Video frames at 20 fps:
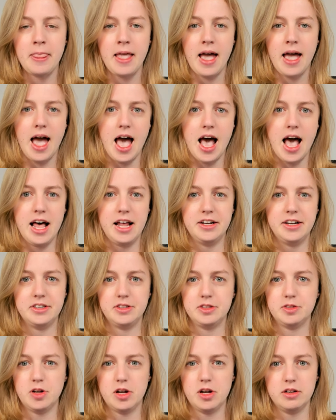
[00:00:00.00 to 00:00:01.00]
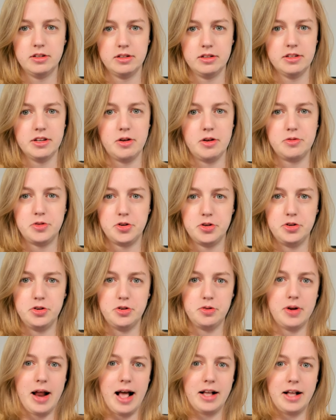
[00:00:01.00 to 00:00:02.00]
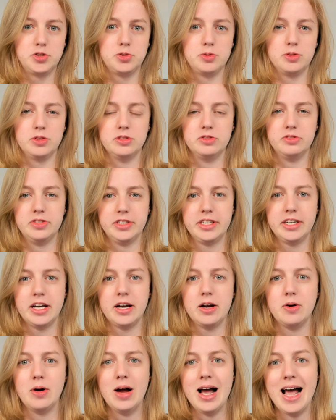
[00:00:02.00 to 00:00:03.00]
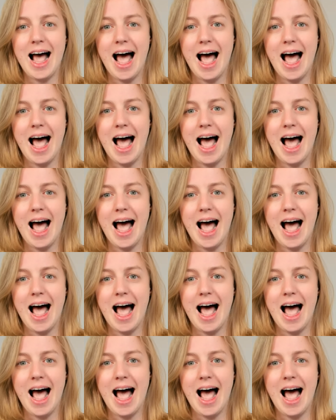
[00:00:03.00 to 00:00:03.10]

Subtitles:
and, do an actual video,